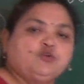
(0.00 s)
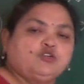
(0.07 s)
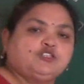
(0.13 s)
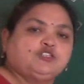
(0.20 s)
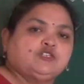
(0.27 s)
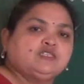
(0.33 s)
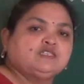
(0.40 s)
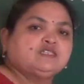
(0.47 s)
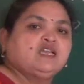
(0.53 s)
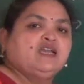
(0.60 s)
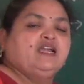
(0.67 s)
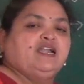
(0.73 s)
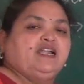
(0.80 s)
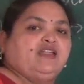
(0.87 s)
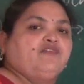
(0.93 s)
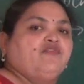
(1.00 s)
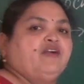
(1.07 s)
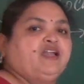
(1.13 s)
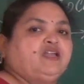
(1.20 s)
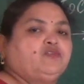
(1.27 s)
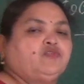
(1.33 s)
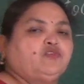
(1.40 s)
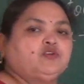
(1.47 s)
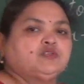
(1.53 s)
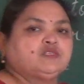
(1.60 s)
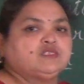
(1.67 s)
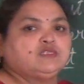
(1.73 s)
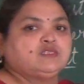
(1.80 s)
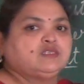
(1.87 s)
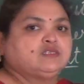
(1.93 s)
questions: define
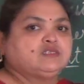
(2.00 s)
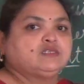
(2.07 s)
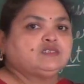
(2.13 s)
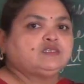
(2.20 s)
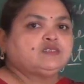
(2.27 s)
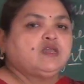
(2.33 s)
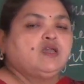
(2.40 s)
photosynthesis,